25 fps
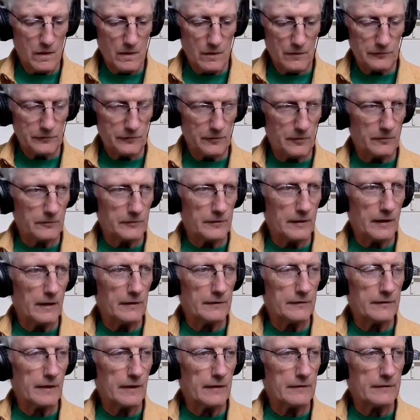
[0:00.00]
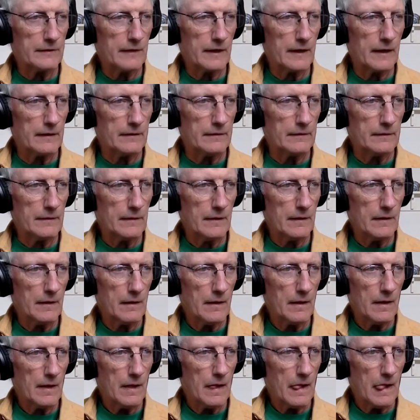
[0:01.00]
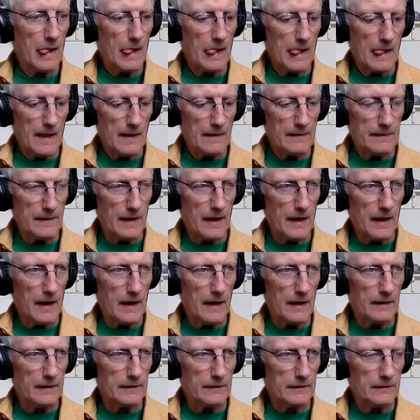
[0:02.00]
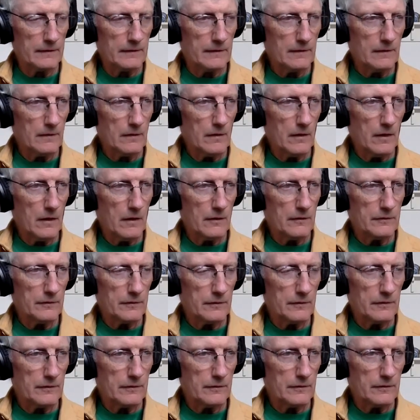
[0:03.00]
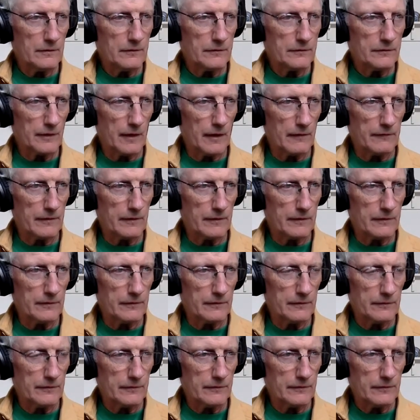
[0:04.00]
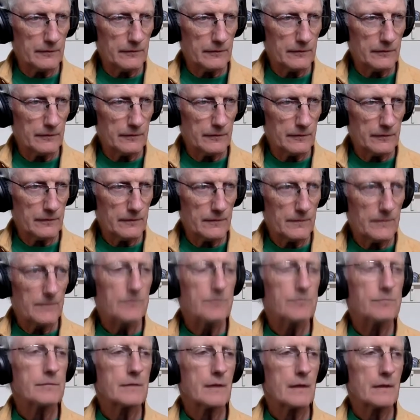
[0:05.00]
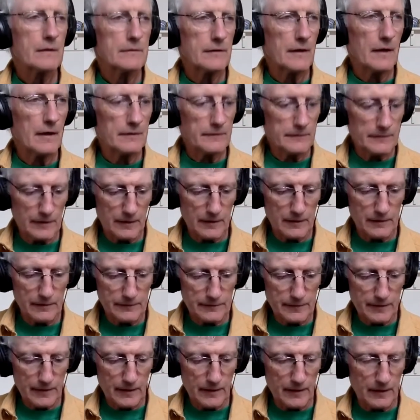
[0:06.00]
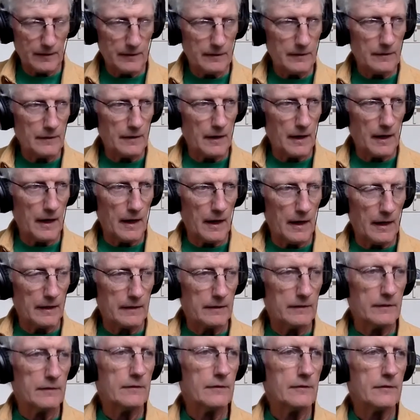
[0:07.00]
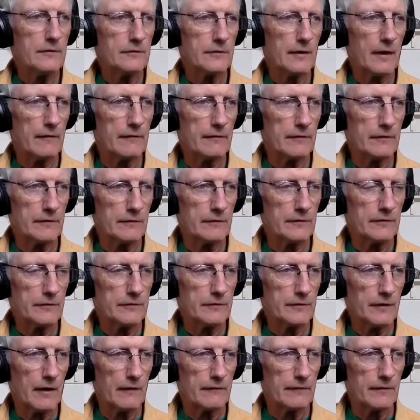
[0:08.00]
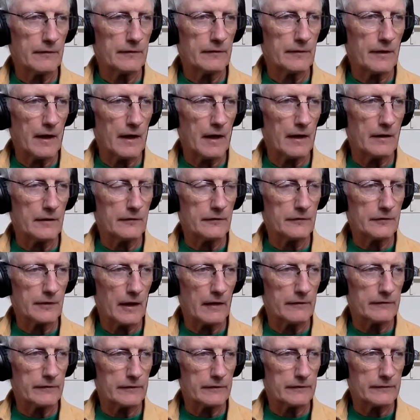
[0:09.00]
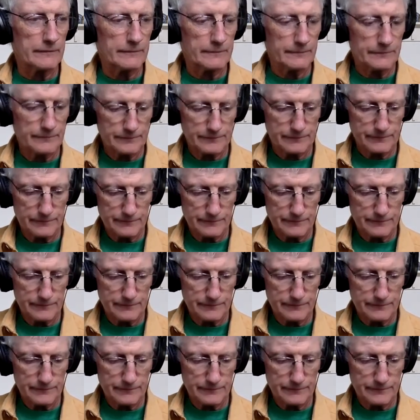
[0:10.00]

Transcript: So 10, 10, 10, 9, 7, 10, 10, 10, 9, 7, 7, 9, 7.